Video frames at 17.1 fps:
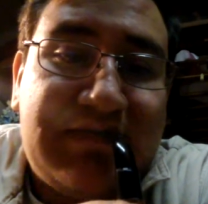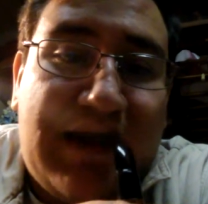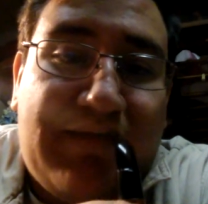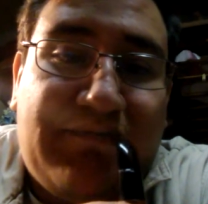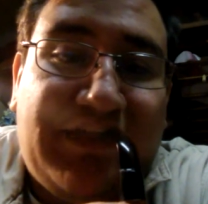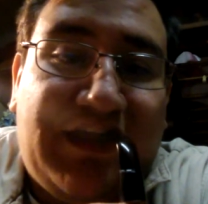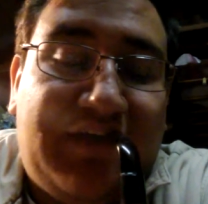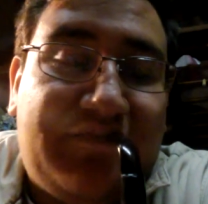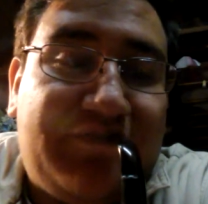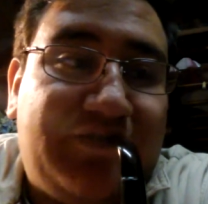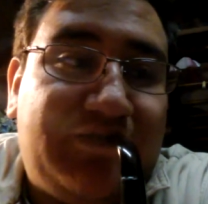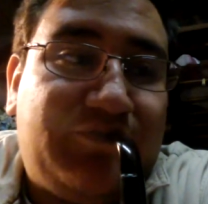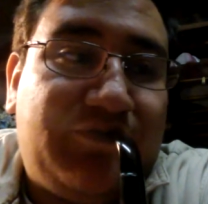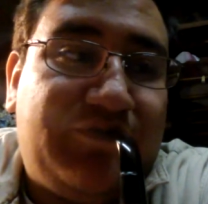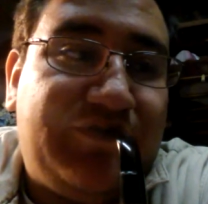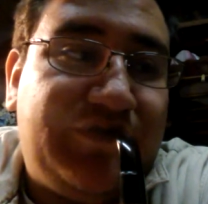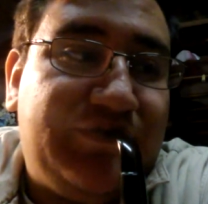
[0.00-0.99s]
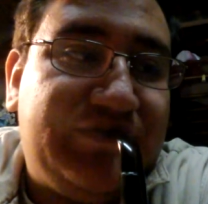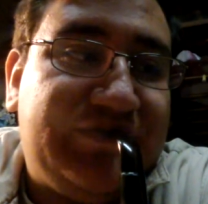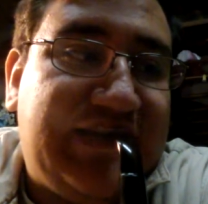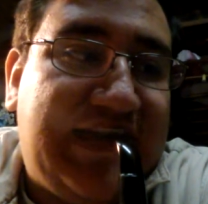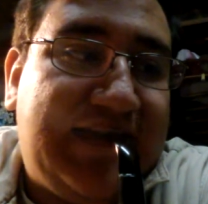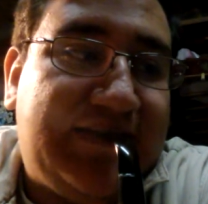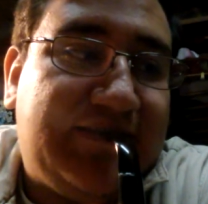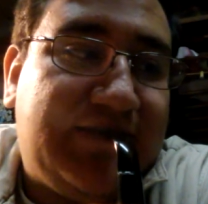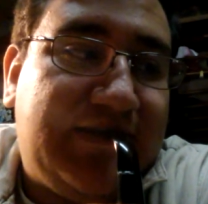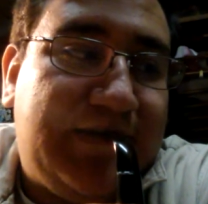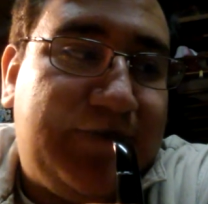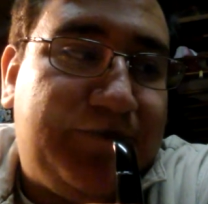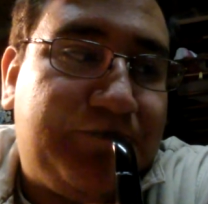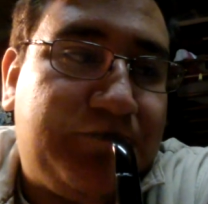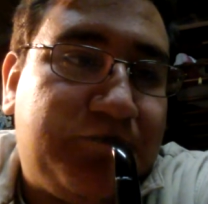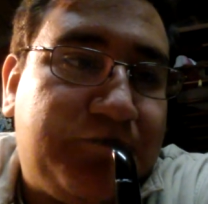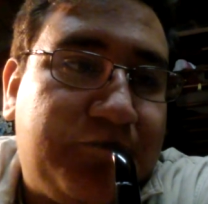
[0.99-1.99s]
have a lot of good reviews, and
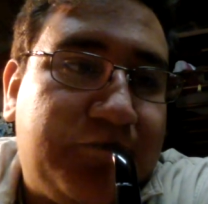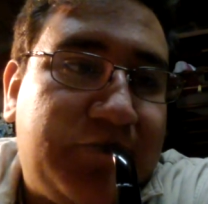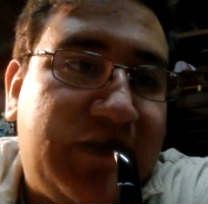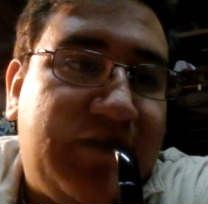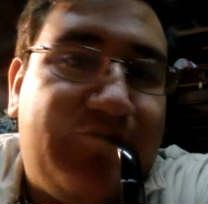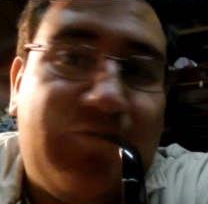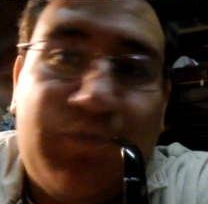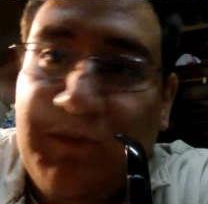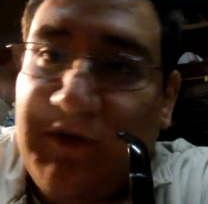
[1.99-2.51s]
for